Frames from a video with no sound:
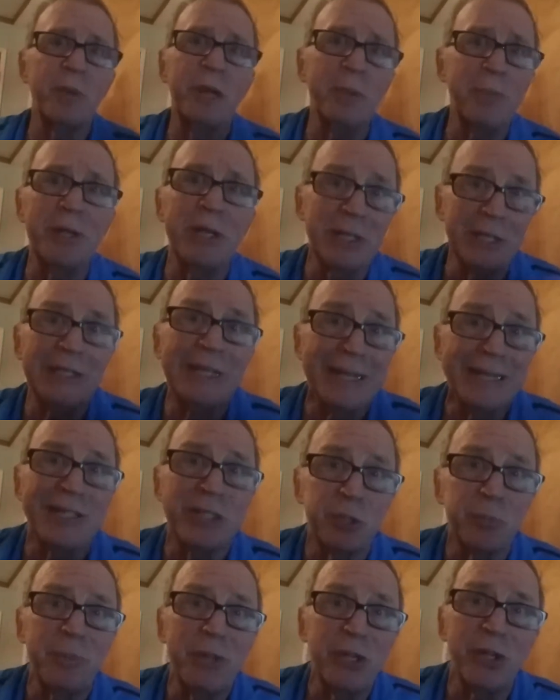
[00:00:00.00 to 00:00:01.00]
maybe let
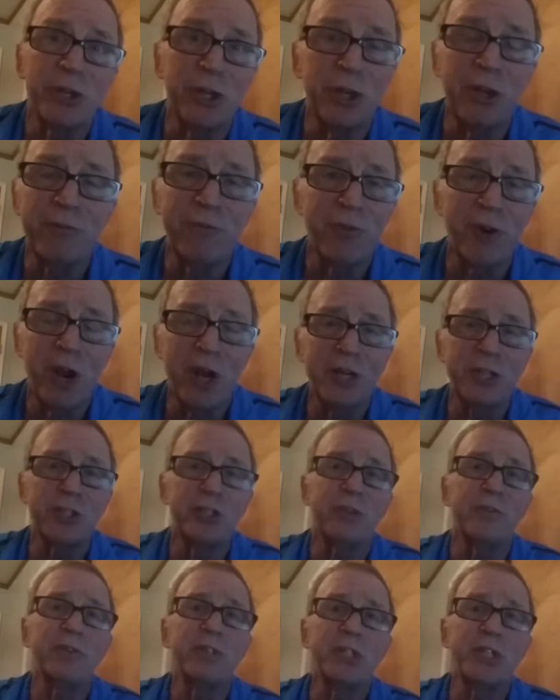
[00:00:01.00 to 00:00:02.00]
this be your Good Friday
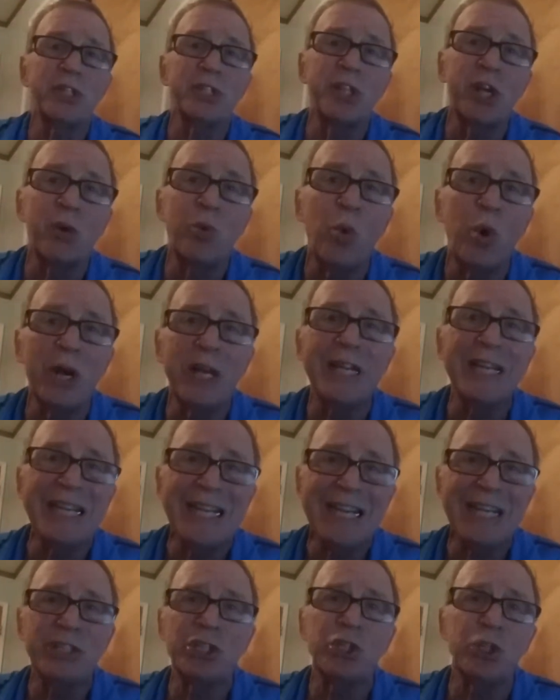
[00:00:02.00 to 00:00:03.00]
service, because I want to
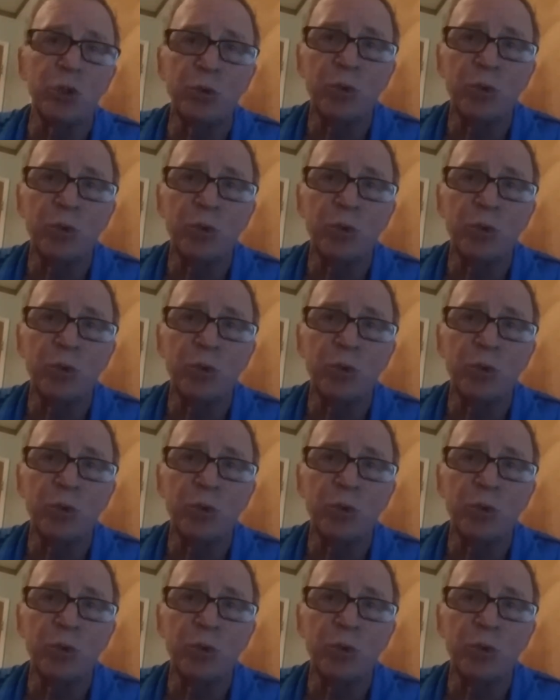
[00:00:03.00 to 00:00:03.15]
get